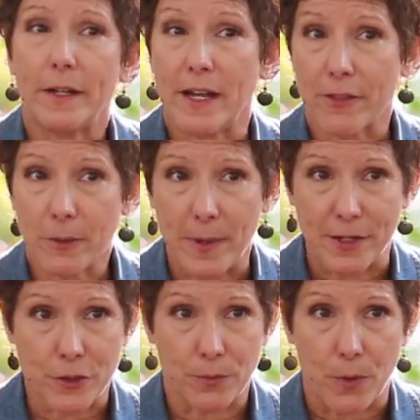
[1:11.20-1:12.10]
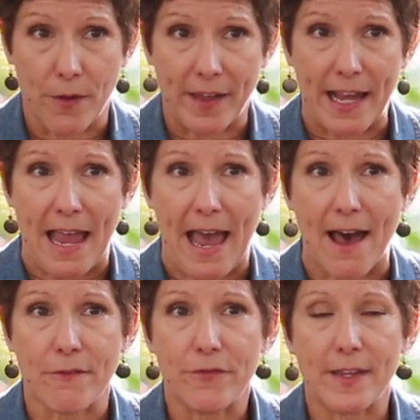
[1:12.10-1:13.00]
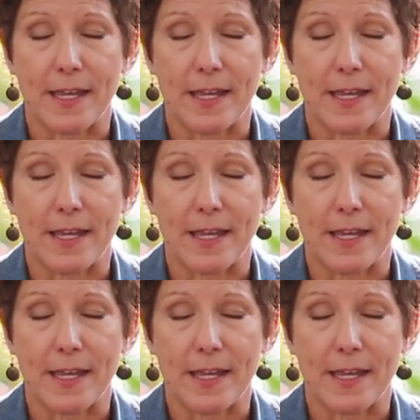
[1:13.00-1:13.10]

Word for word: Another major role that I have